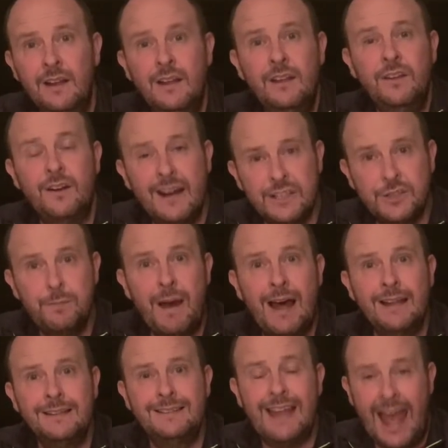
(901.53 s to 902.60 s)
The rich
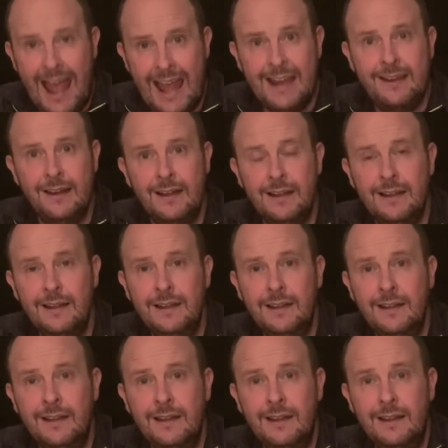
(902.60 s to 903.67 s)
man died,
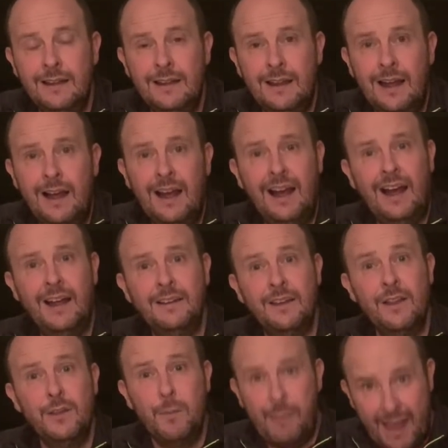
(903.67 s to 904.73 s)
and
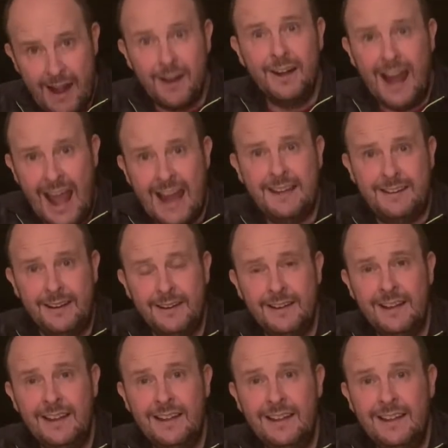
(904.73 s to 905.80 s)
the beggar died.
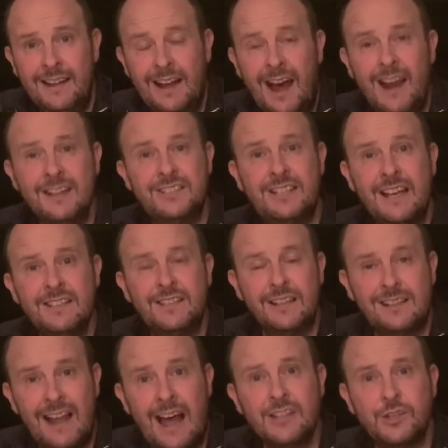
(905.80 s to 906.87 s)
And it says that
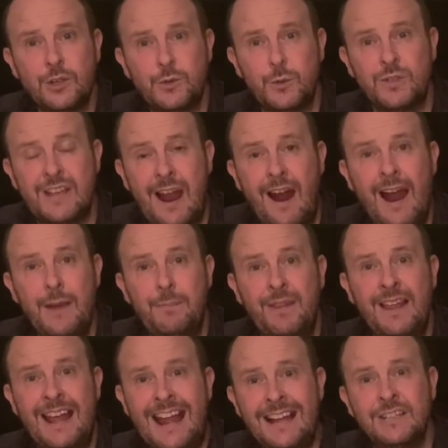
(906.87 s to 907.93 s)
Lazarus was carried by
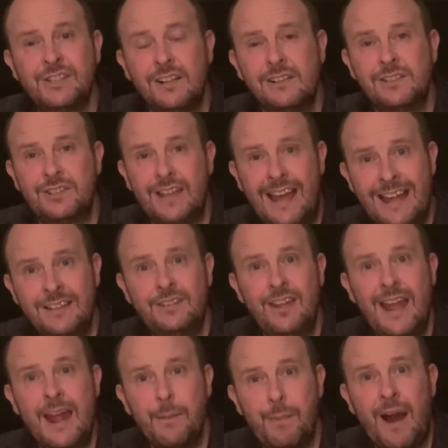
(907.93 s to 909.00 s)
the angels into
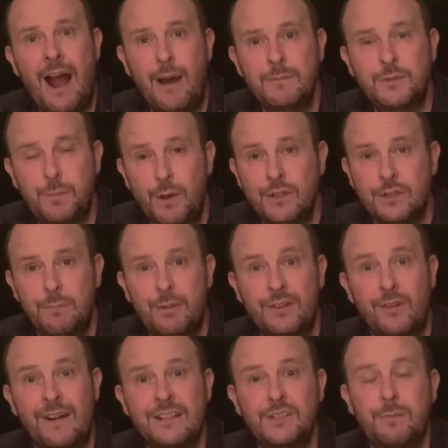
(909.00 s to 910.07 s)
Abraham's bosom, but
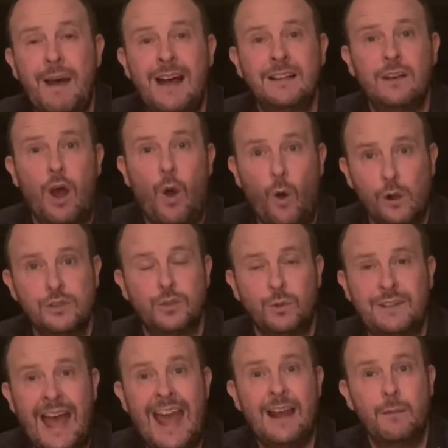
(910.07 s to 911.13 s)
the rich man also
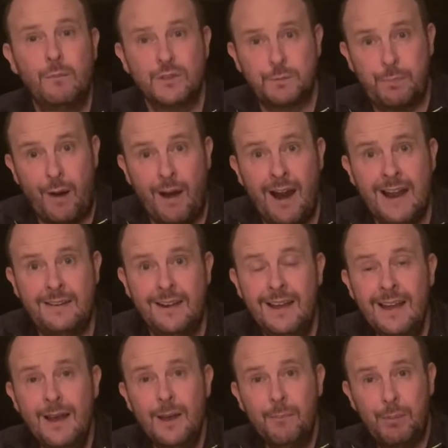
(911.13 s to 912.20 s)
died and was buried.
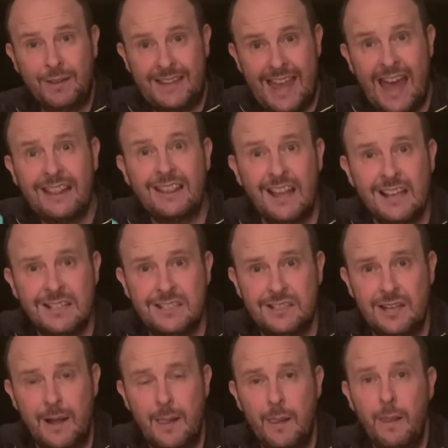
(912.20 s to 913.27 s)
But get
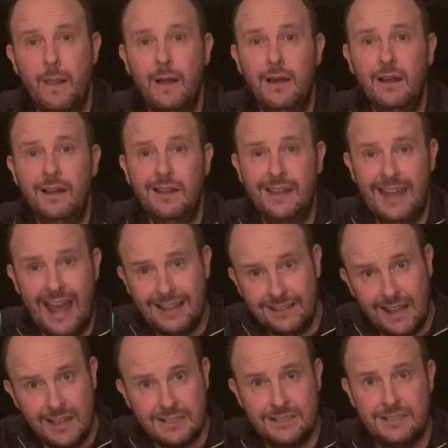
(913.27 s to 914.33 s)
this, get
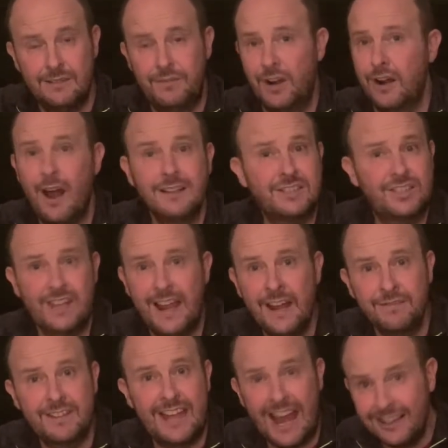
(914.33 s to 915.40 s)
this, if you're not
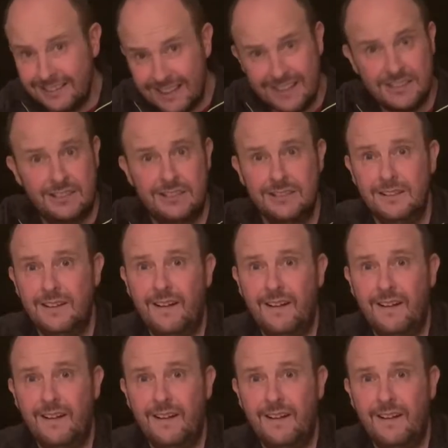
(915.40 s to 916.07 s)
saved, get this.